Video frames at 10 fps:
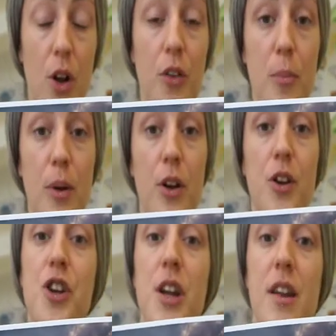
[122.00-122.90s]
lot of
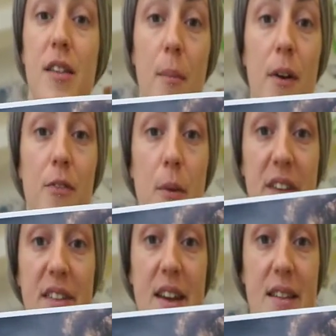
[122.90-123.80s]
pollution is coming from
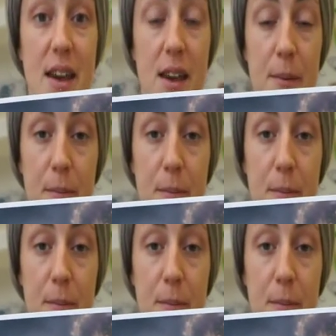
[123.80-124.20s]
the city.